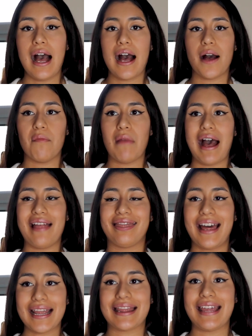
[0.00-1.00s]
And
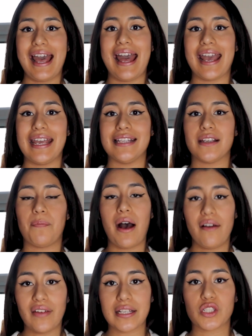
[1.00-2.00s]
that there is a
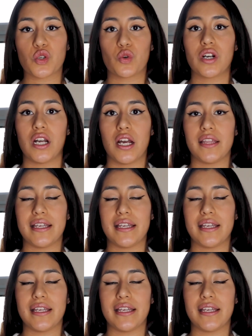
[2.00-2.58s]
perfect storyline